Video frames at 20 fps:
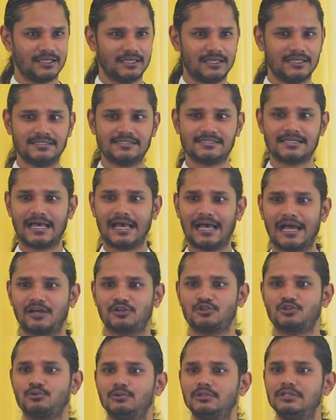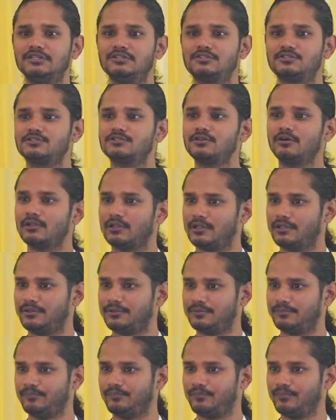is actually solid,
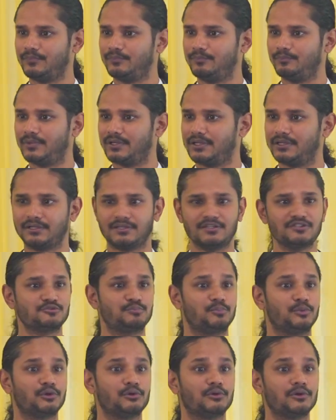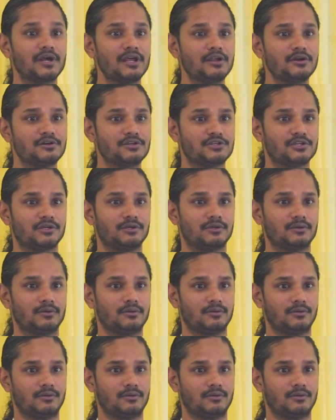but it is pure energy.